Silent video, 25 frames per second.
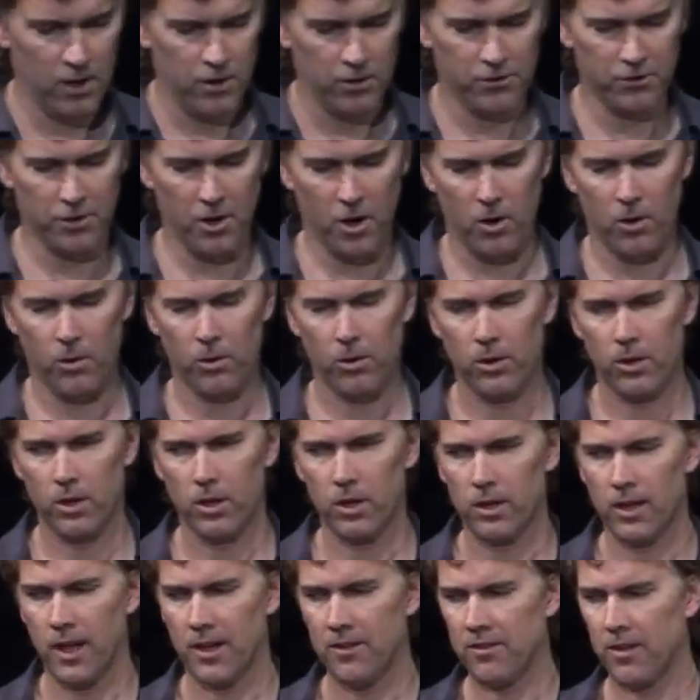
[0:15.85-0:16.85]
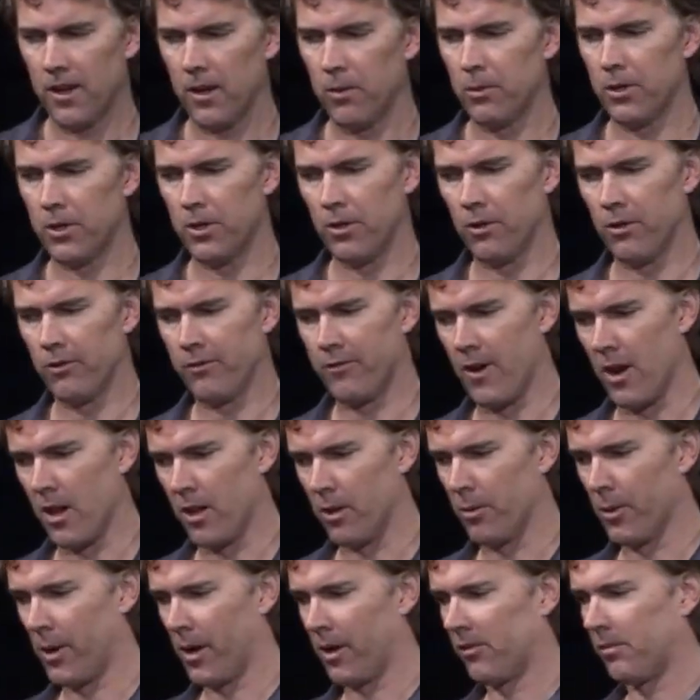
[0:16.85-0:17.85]
So, let's say we do the
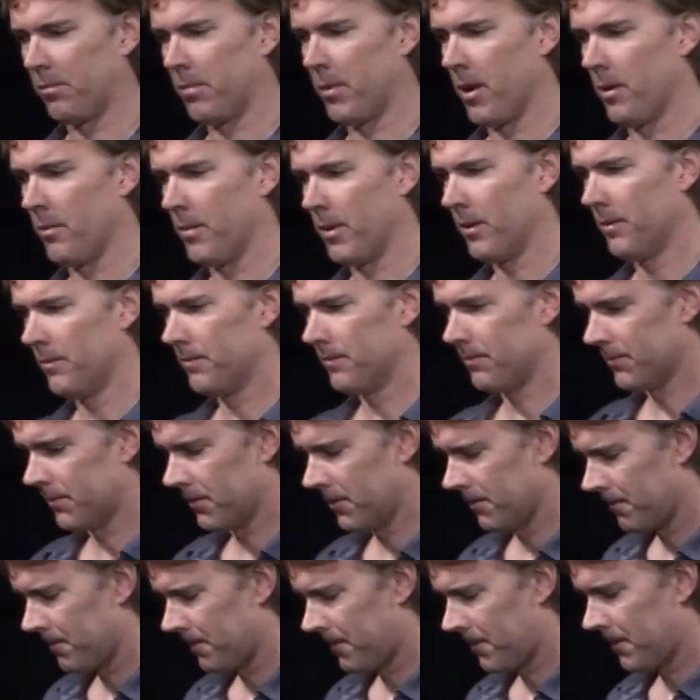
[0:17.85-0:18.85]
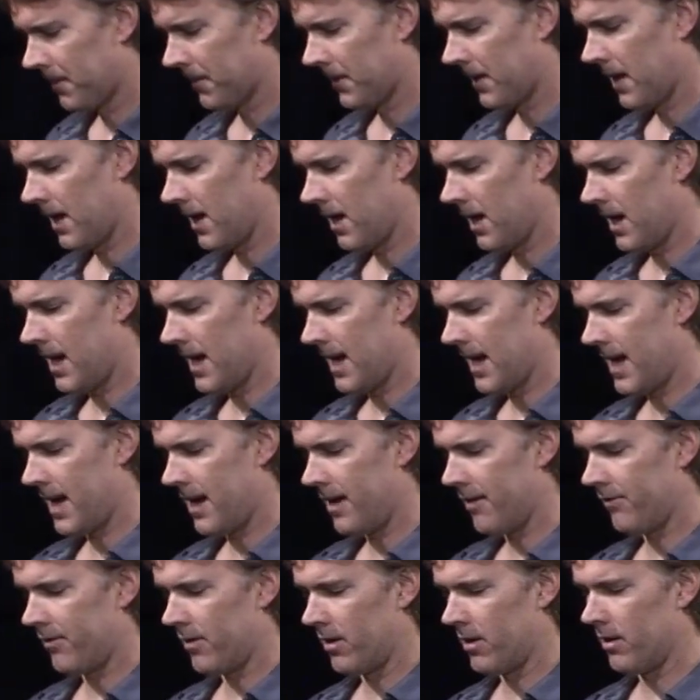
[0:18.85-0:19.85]
following experiment. Okay, I
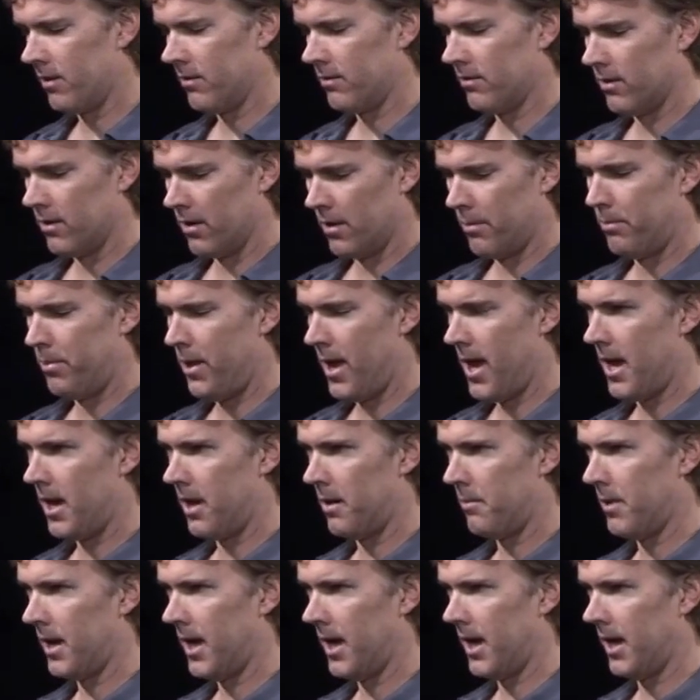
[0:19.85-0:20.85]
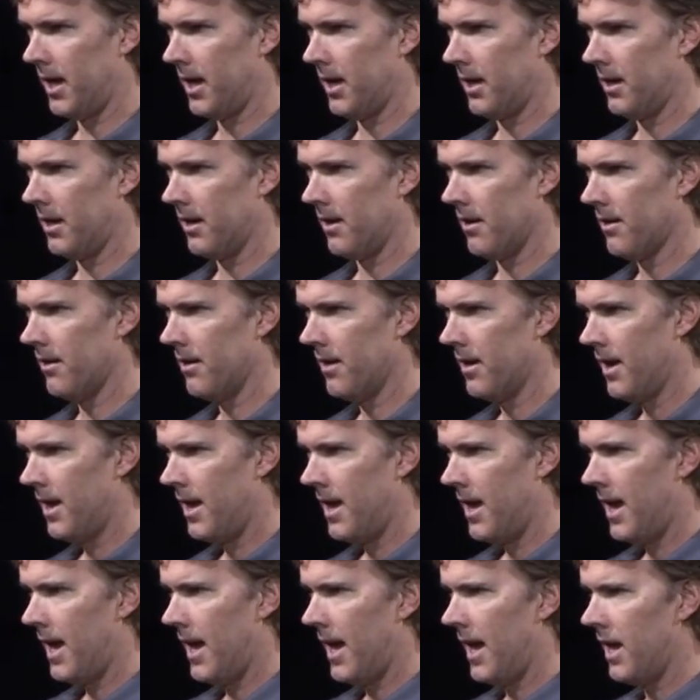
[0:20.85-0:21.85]
have a, a pen in my hand here,
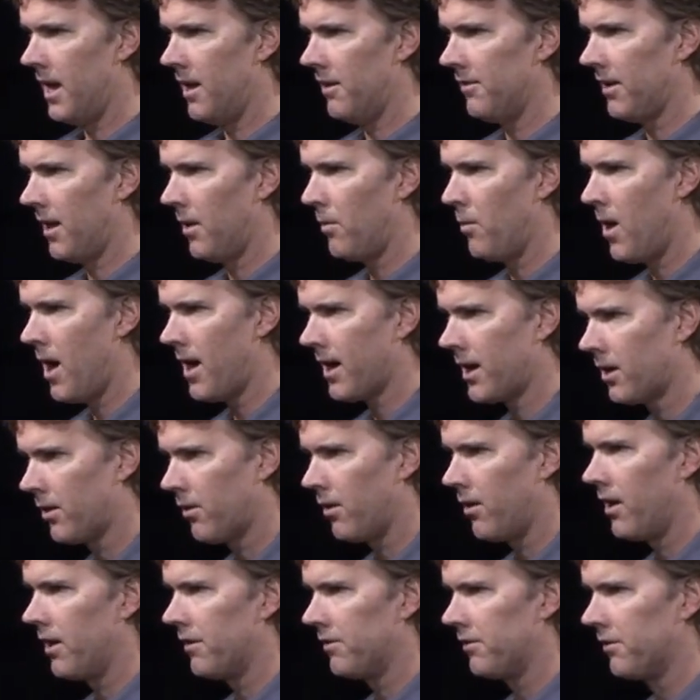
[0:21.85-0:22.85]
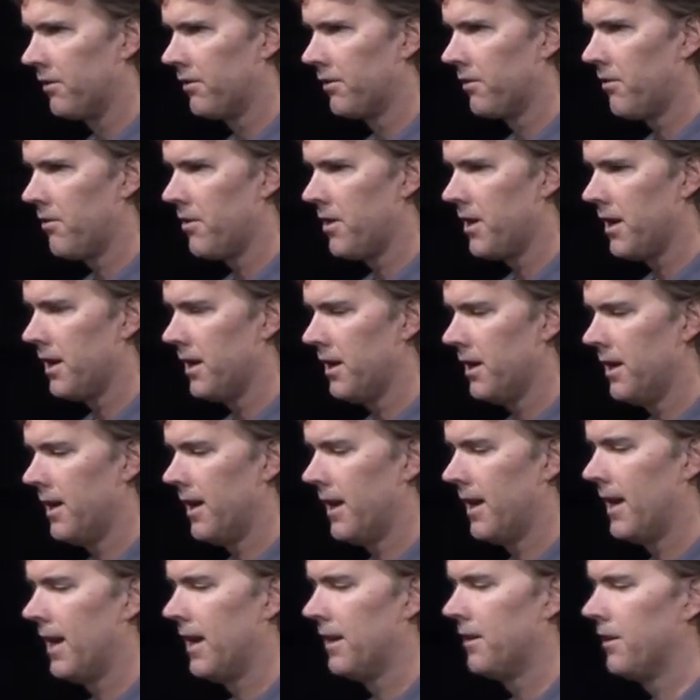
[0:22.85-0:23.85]
and as I walk across the screen
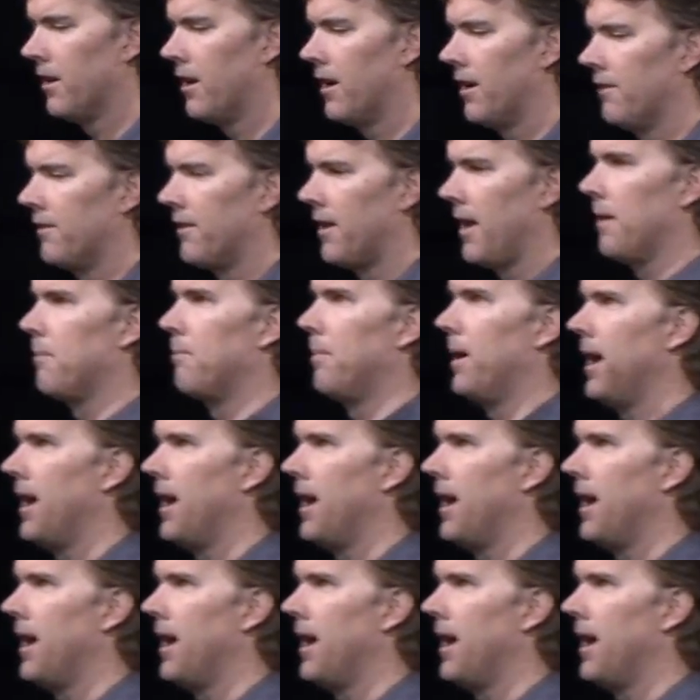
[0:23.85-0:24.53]
and I toss that